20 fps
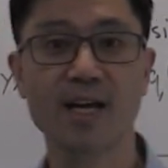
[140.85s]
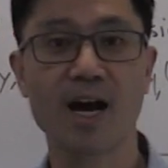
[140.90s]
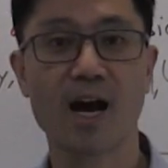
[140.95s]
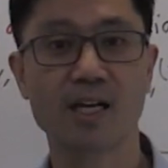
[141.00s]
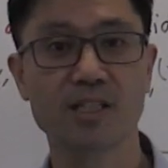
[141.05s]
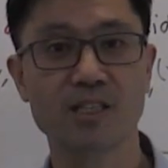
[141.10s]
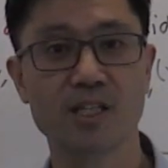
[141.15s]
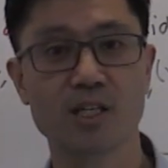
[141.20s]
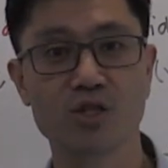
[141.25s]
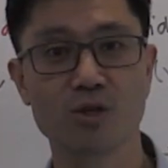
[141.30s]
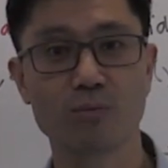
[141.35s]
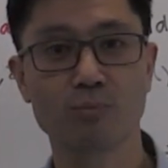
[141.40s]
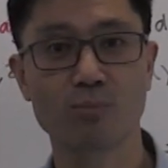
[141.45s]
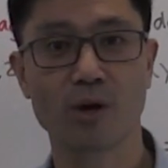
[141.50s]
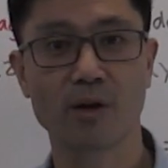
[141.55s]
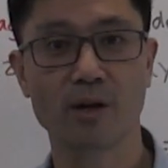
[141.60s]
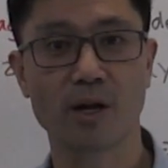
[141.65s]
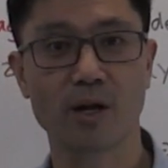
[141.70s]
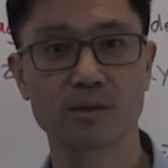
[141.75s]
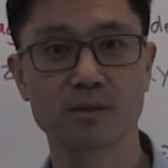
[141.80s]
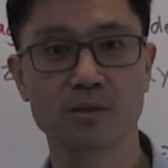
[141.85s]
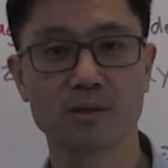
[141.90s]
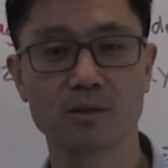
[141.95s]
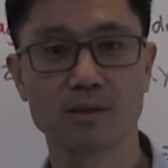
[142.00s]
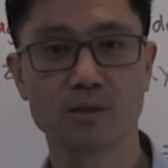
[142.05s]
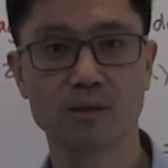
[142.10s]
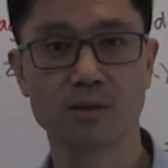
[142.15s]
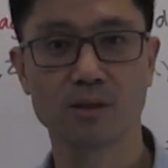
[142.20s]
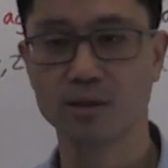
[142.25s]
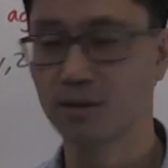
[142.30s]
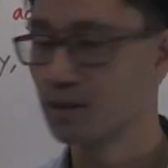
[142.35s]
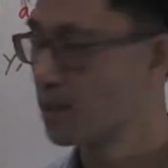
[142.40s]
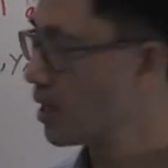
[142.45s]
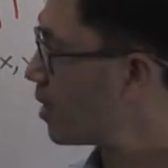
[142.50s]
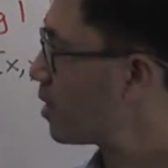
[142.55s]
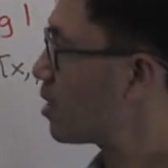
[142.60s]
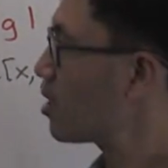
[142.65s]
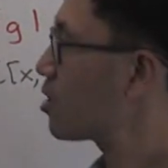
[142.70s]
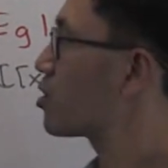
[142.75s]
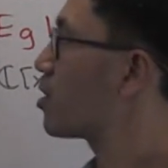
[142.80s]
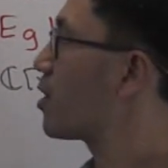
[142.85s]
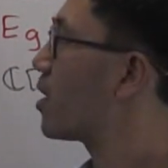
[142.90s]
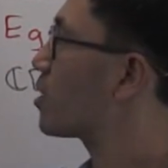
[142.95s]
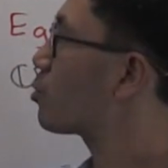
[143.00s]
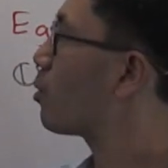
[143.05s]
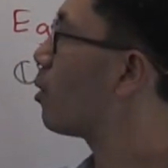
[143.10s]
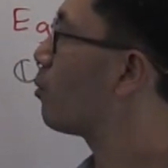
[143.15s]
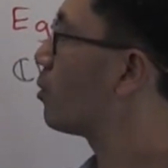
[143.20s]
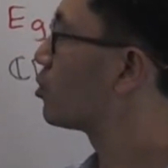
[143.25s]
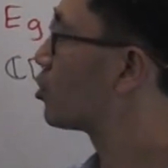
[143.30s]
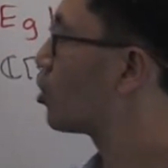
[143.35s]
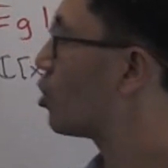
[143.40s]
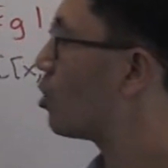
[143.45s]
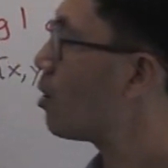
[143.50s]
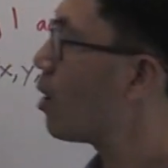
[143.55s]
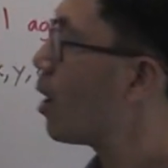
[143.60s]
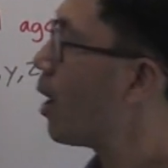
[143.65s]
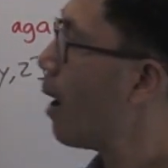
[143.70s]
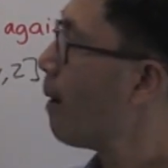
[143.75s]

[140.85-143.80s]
Cartesian product. Okay, so that's what we'll do.